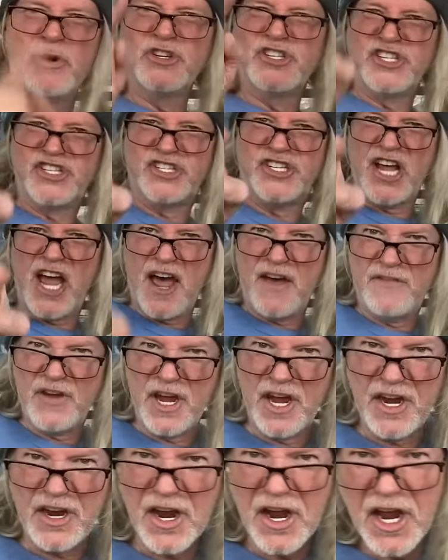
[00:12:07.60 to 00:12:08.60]

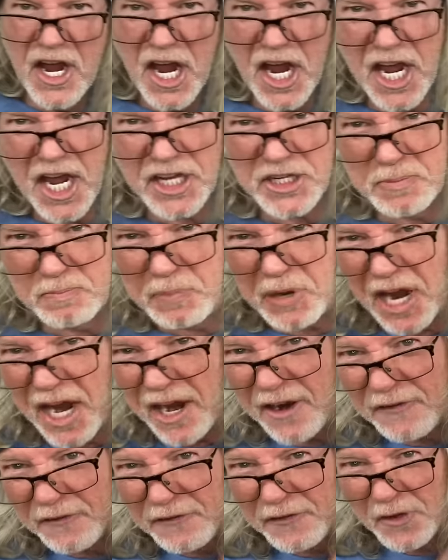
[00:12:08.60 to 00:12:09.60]
7, it's Pink
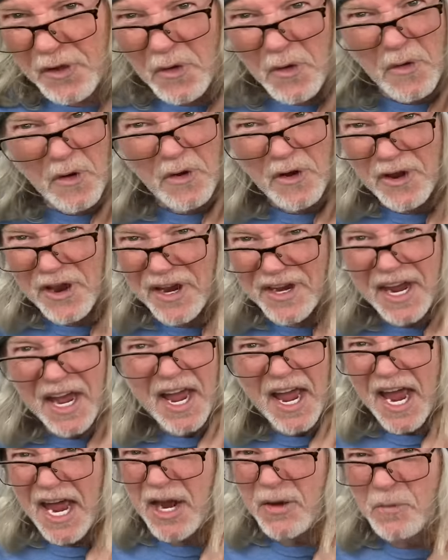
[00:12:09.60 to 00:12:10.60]
Floyd
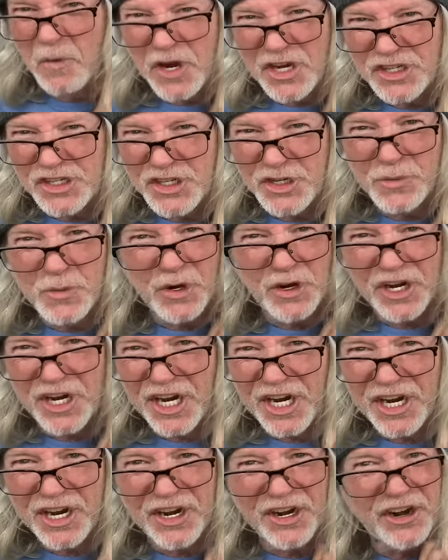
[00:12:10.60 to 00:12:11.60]
and Wish You Were
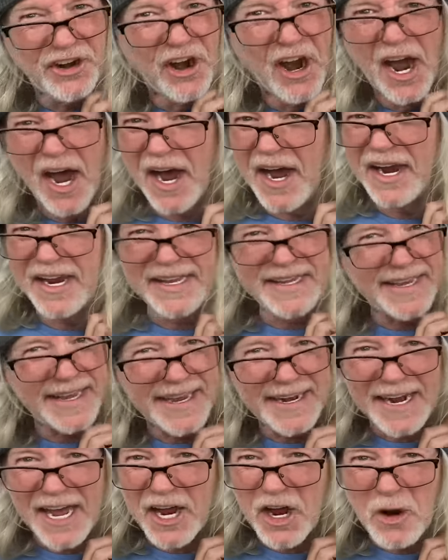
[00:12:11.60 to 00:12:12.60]
Here.
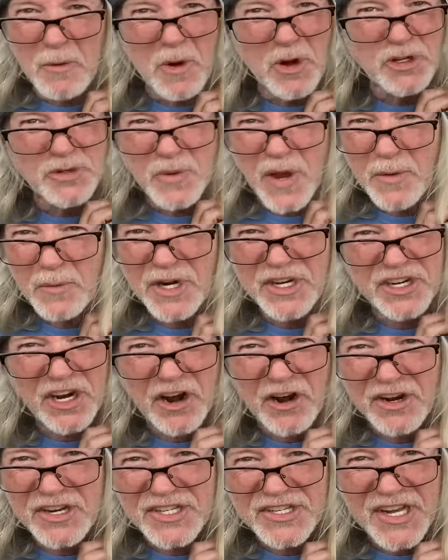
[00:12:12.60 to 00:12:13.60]
Again, I almost went with
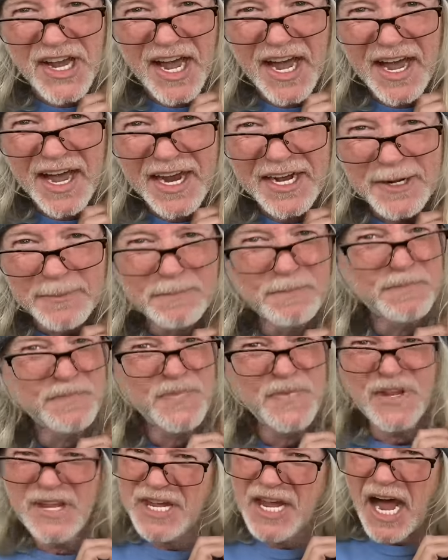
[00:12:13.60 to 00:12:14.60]
Dark Side.
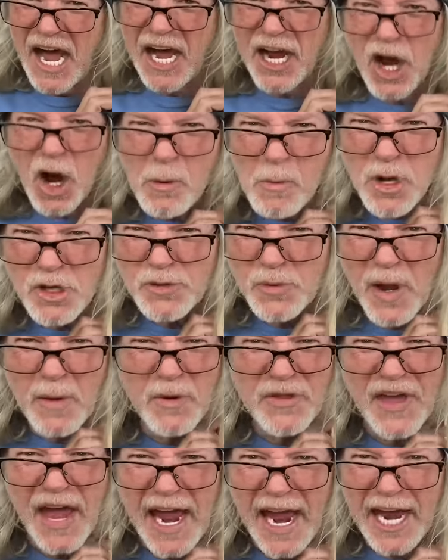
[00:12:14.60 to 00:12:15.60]
I almost went
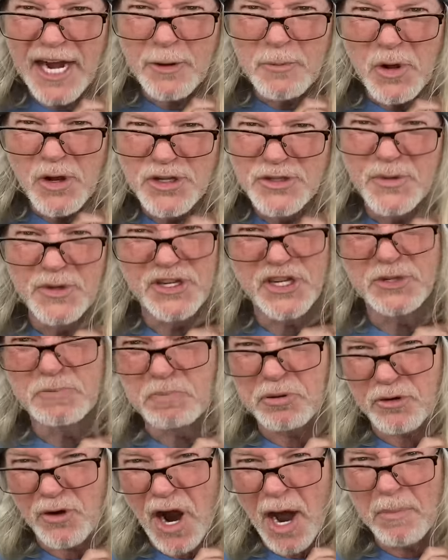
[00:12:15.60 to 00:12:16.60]
with Animals, which is
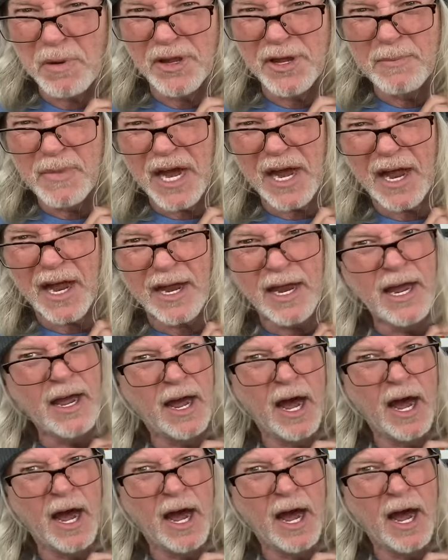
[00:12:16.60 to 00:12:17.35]
probably my